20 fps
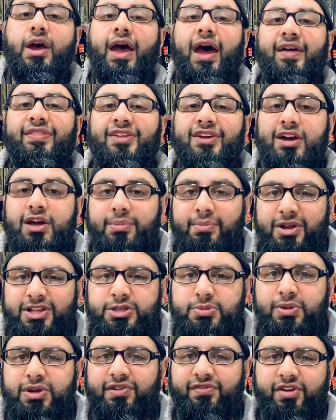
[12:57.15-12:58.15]
at the
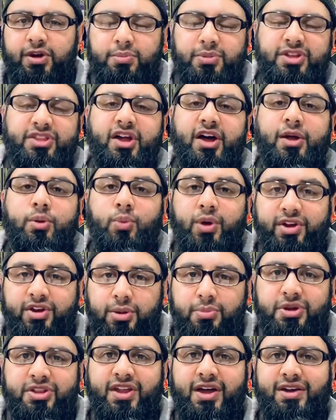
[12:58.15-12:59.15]
commencement of Ramadan, when
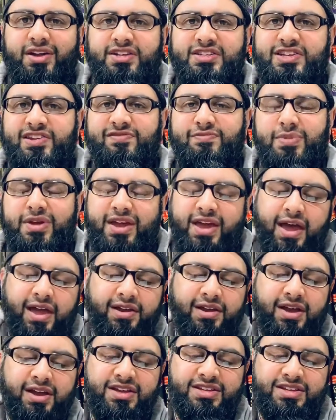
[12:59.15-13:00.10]
Ramadan itself began.